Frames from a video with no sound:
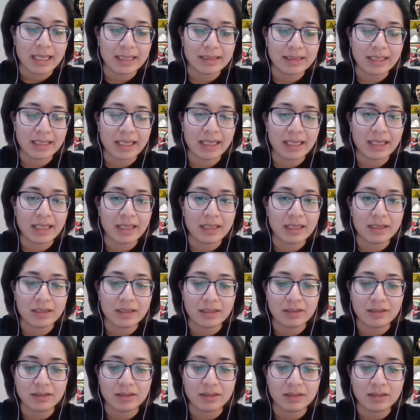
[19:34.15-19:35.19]
And
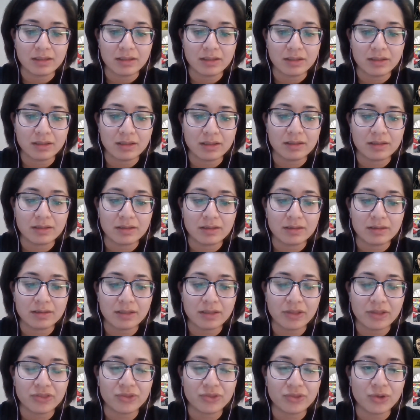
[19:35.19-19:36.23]
then
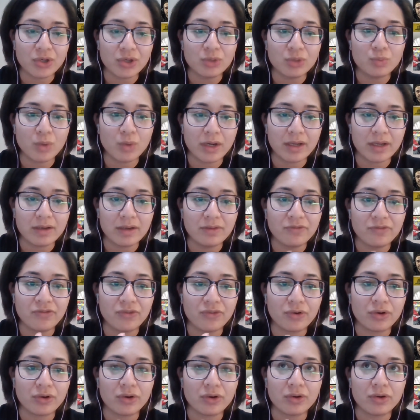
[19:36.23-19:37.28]
the third one
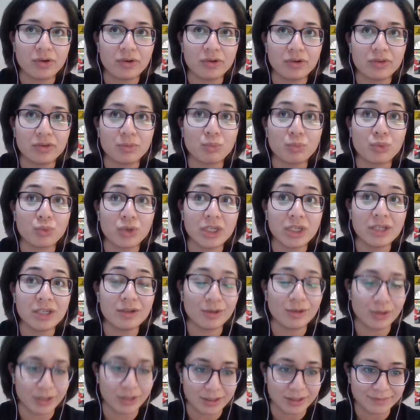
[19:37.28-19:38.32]
for the Marine
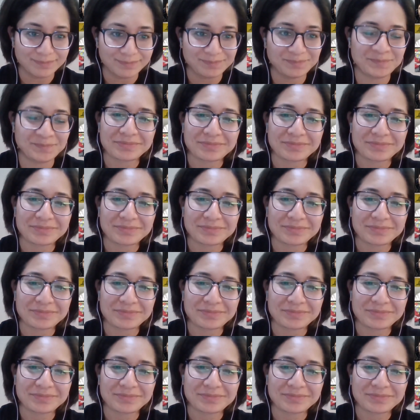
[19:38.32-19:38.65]
Corps,